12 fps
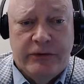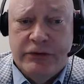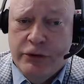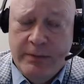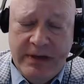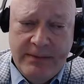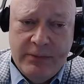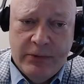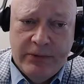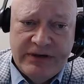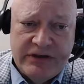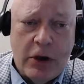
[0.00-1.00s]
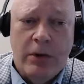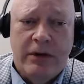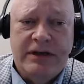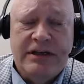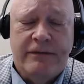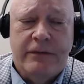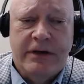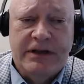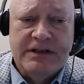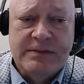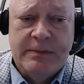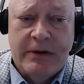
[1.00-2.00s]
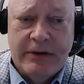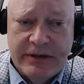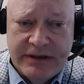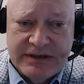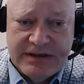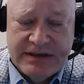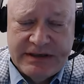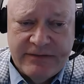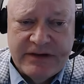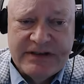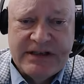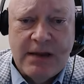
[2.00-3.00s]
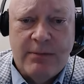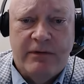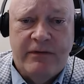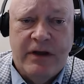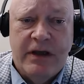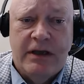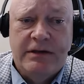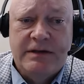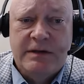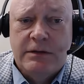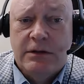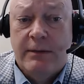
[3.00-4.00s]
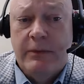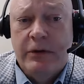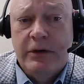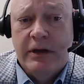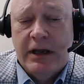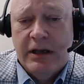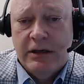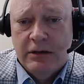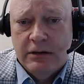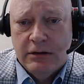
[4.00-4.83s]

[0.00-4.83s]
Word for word: two people with totally different experiences of the same event communicate?